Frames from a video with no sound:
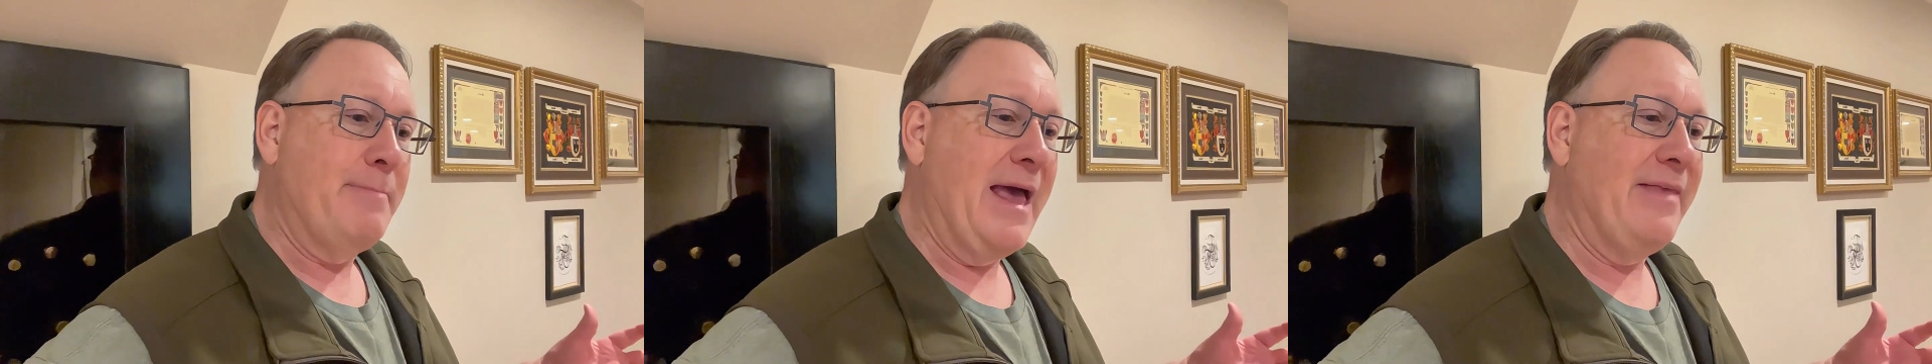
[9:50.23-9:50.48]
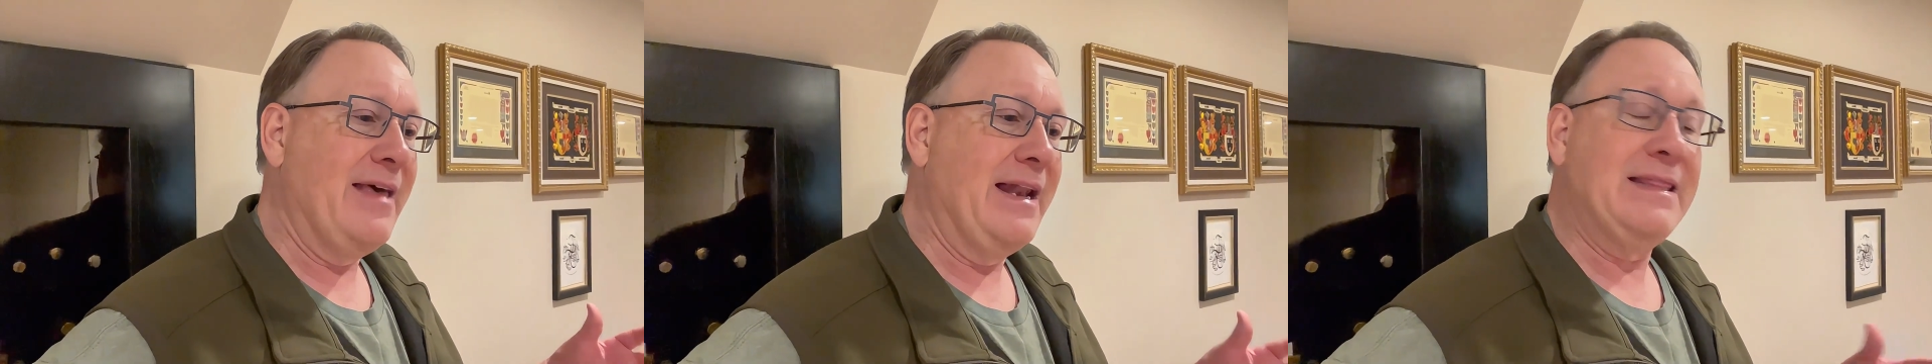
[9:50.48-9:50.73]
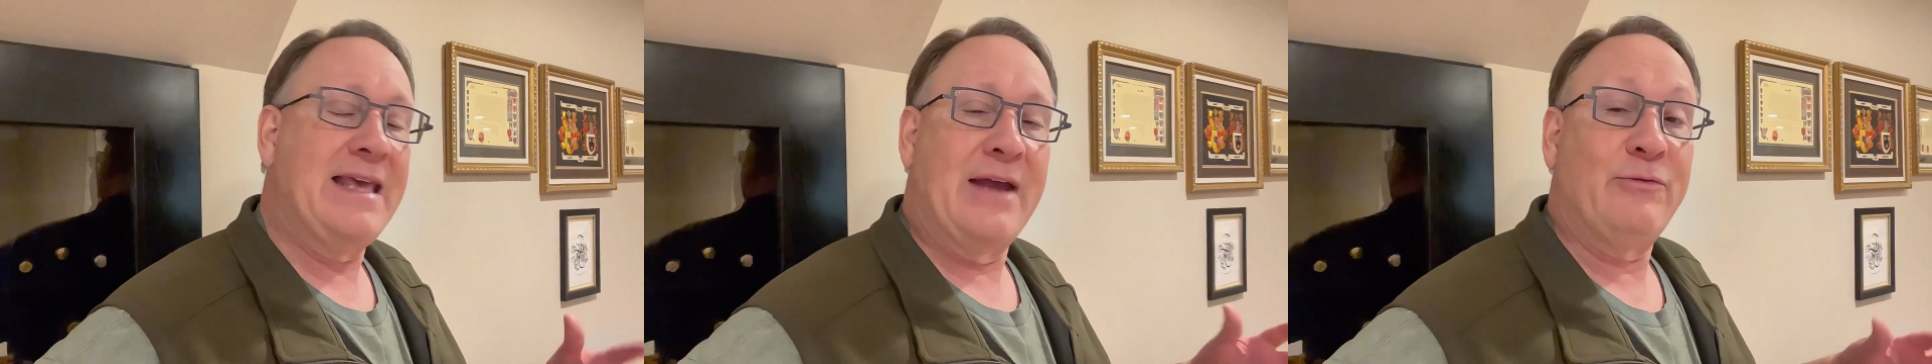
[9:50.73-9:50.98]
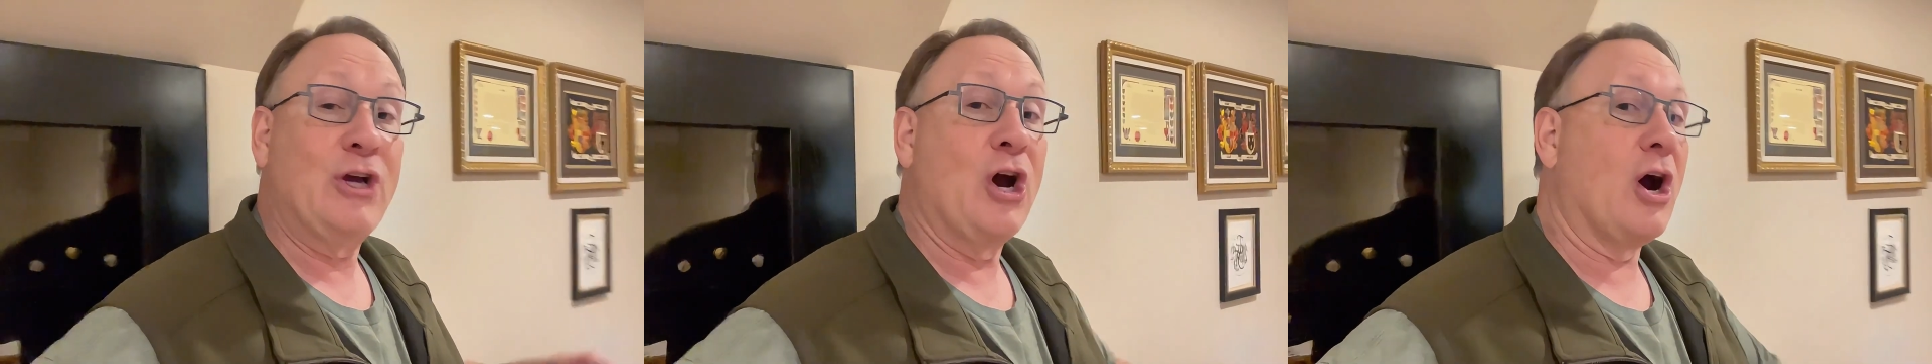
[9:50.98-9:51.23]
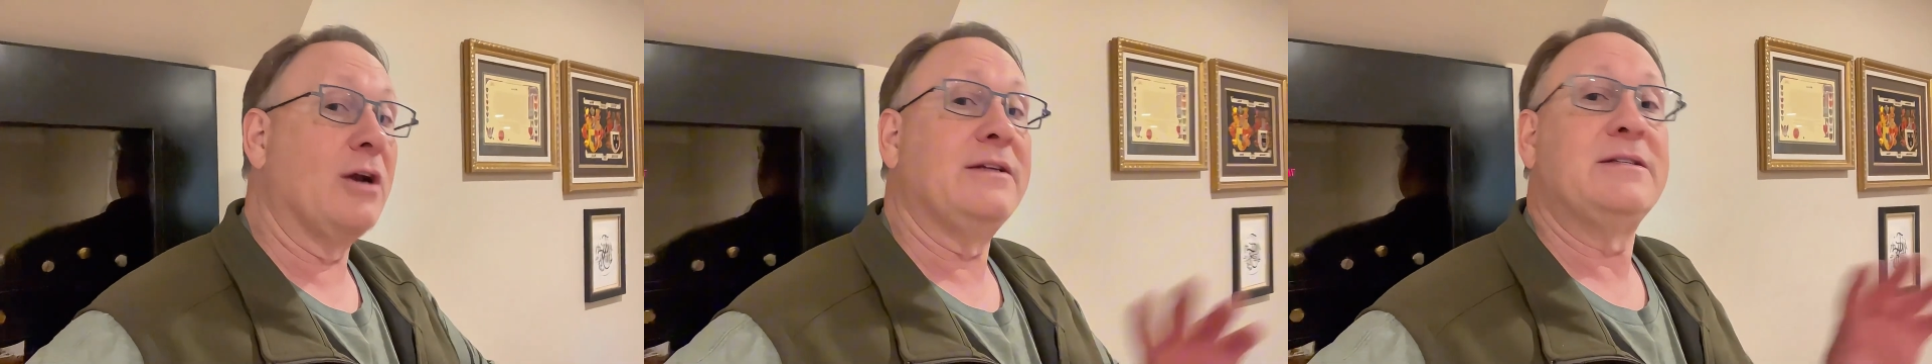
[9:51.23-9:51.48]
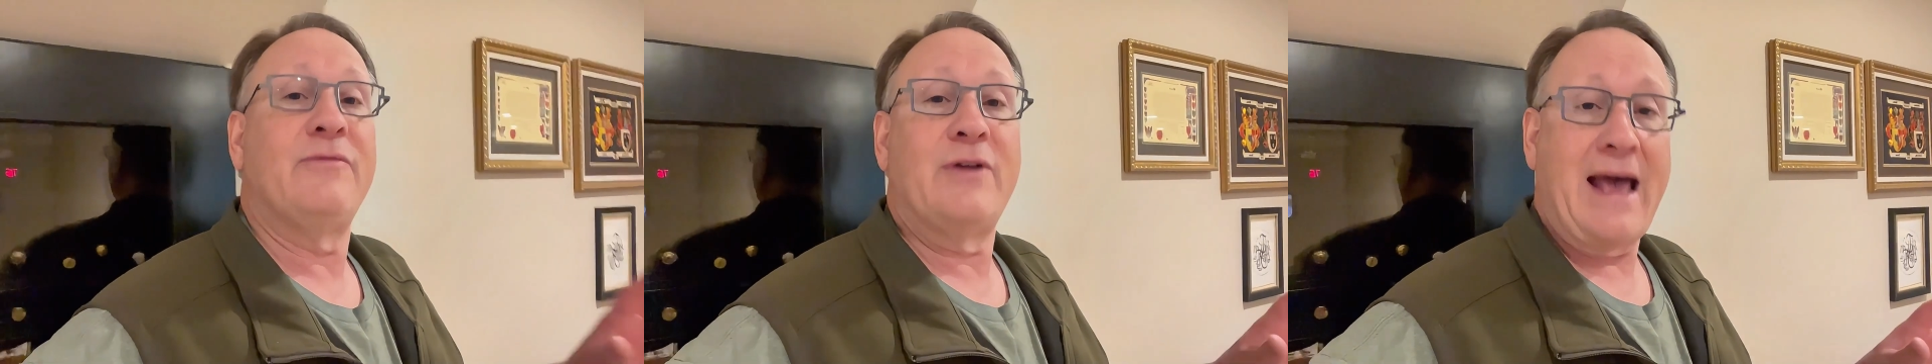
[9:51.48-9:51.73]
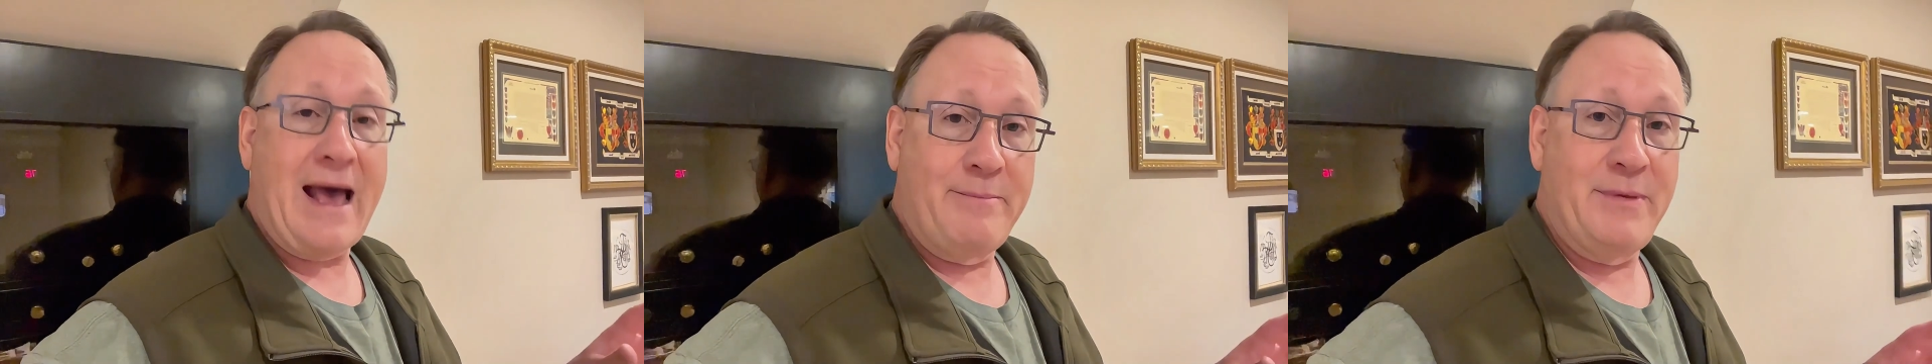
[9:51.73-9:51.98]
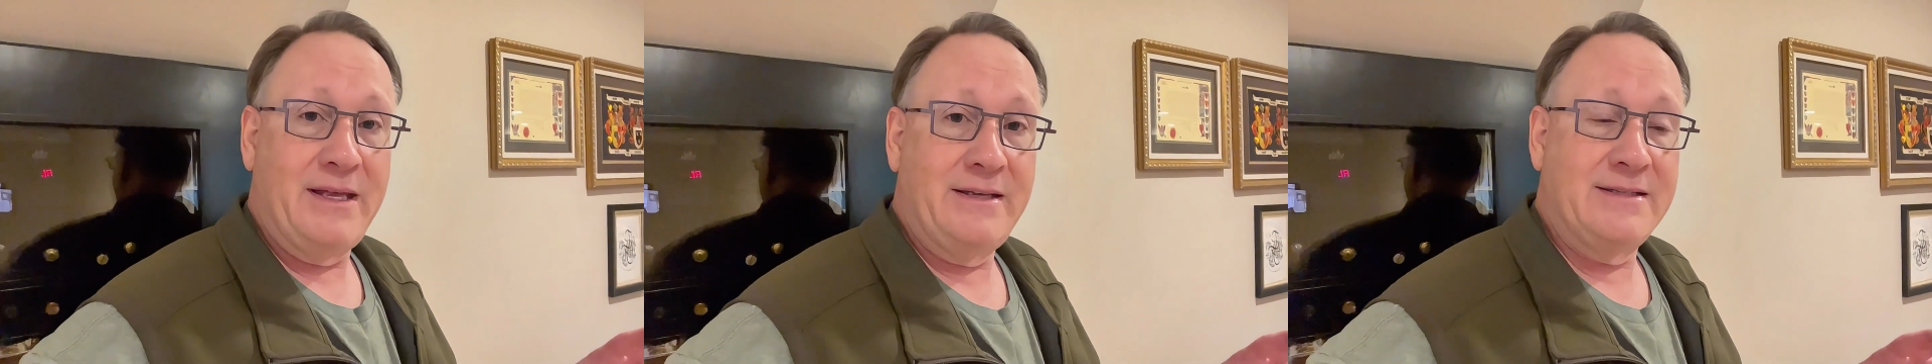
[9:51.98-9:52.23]
And then at the end, regardless of what
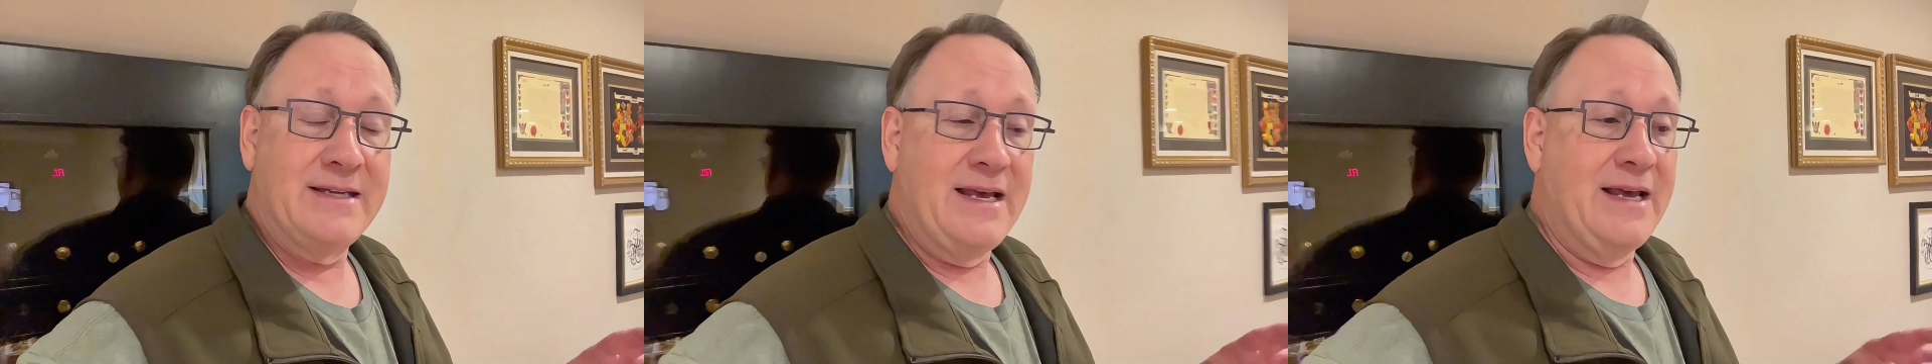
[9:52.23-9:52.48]
happens,